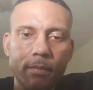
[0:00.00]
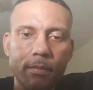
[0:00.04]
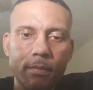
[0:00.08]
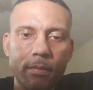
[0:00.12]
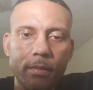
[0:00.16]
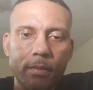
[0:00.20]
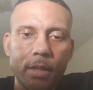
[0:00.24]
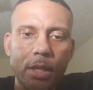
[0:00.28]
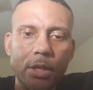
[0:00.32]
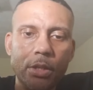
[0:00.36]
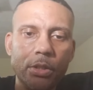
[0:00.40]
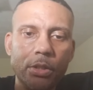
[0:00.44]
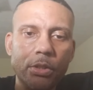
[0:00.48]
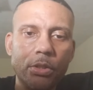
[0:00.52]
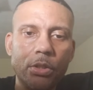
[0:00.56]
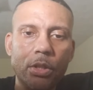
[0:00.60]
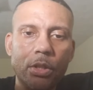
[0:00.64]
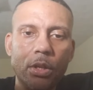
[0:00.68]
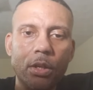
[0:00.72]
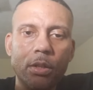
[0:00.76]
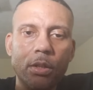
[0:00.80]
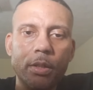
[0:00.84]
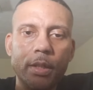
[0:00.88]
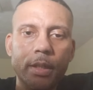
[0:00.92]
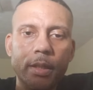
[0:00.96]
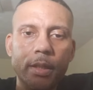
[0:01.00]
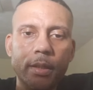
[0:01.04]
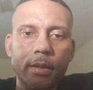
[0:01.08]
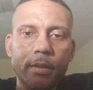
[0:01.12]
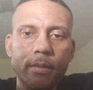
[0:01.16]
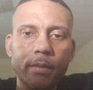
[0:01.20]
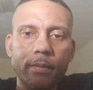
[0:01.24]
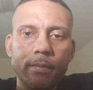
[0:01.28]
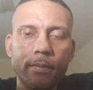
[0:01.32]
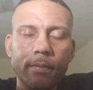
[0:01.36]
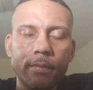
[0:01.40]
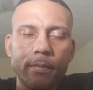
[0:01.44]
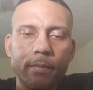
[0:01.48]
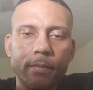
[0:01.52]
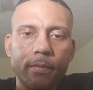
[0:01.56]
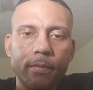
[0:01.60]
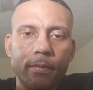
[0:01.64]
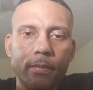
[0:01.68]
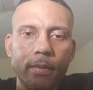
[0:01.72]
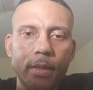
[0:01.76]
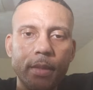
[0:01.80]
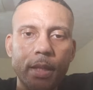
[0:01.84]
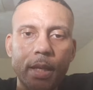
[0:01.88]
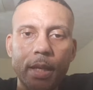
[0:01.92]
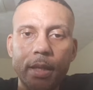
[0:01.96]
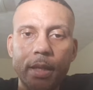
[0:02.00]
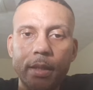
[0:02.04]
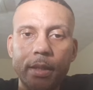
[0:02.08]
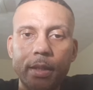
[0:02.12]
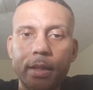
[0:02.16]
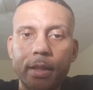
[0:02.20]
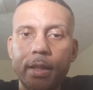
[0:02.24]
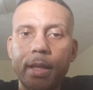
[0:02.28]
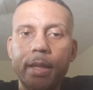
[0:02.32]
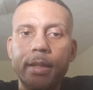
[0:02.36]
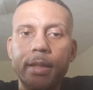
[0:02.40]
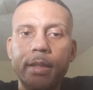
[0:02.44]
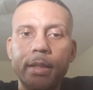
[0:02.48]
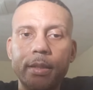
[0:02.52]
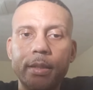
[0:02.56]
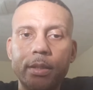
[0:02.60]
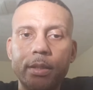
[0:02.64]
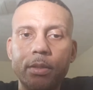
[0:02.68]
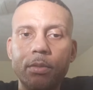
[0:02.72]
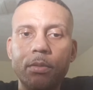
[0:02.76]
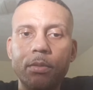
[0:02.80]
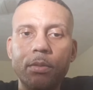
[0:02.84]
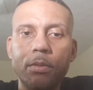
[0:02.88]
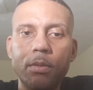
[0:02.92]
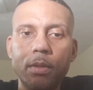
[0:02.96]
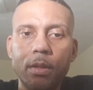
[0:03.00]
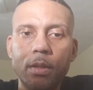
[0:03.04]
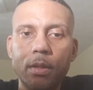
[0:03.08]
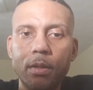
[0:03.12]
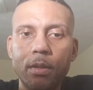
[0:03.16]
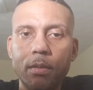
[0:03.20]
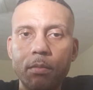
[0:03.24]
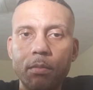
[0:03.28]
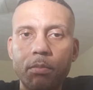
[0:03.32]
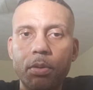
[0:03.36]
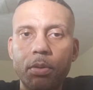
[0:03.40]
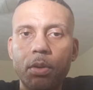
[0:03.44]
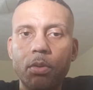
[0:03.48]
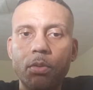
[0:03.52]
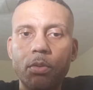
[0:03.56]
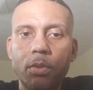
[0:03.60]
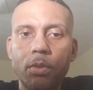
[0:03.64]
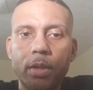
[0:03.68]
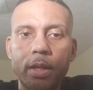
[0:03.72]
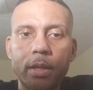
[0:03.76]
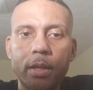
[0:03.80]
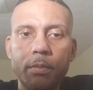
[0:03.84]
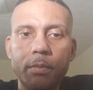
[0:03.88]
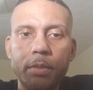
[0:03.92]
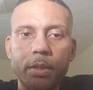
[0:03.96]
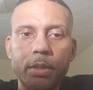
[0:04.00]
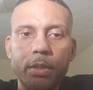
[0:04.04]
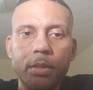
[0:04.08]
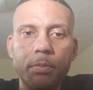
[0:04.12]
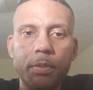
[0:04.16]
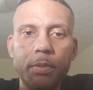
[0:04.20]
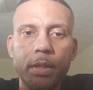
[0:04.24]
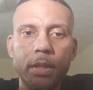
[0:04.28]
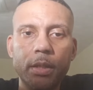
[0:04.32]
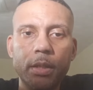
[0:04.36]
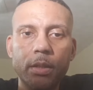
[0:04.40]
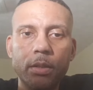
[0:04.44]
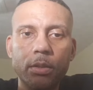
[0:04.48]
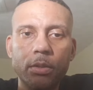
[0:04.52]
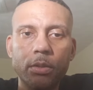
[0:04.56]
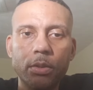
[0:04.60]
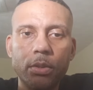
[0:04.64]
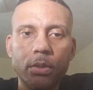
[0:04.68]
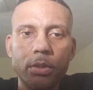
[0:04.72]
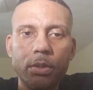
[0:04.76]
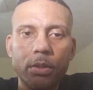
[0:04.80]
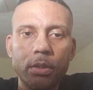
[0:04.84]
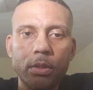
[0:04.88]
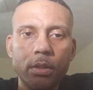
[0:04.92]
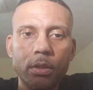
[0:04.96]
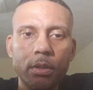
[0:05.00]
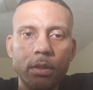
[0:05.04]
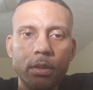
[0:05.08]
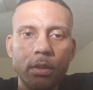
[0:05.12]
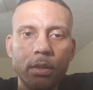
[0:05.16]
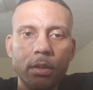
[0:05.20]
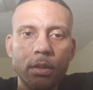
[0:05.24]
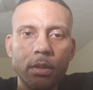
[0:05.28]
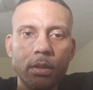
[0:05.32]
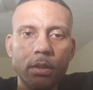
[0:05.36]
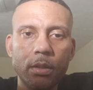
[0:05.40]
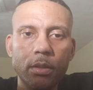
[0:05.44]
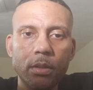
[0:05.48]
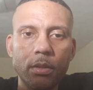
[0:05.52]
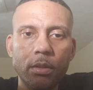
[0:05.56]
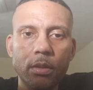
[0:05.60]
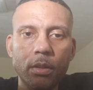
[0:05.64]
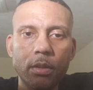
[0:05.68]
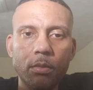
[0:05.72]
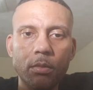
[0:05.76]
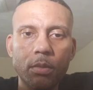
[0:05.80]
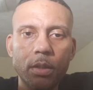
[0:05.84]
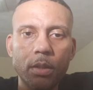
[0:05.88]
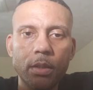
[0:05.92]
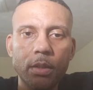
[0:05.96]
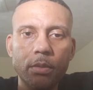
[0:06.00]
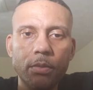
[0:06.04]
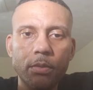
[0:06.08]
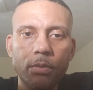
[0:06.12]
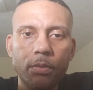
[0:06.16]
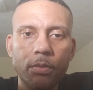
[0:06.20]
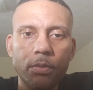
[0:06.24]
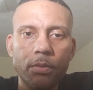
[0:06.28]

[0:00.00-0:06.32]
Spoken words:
They're just talking and connecting to programs and spells. You know what?